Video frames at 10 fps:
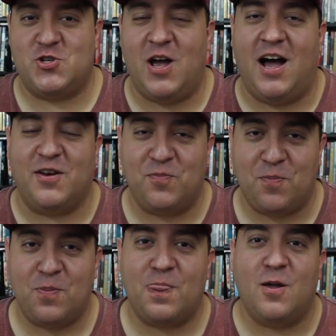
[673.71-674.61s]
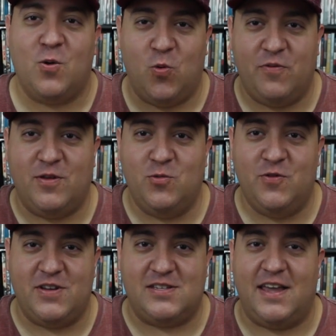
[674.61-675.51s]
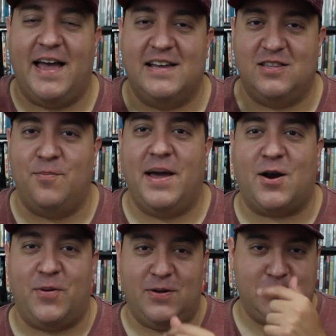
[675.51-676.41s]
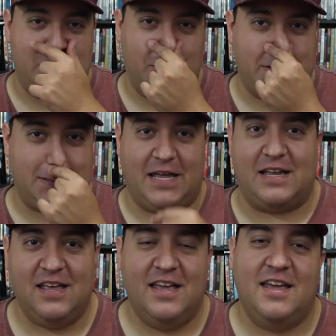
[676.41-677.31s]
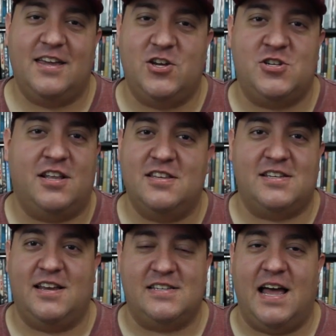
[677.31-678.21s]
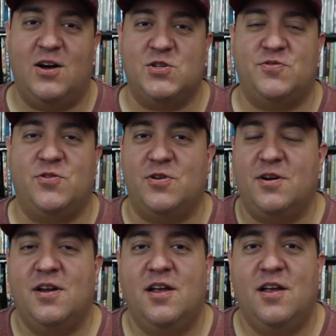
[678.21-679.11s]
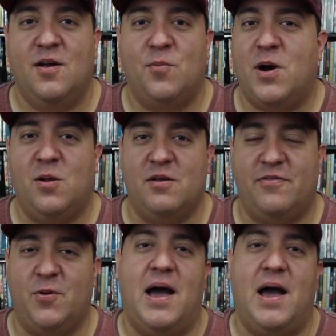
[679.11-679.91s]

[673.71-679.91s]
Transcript: shot with the movies he has in the background. So it's like he shot this at his house for probably a few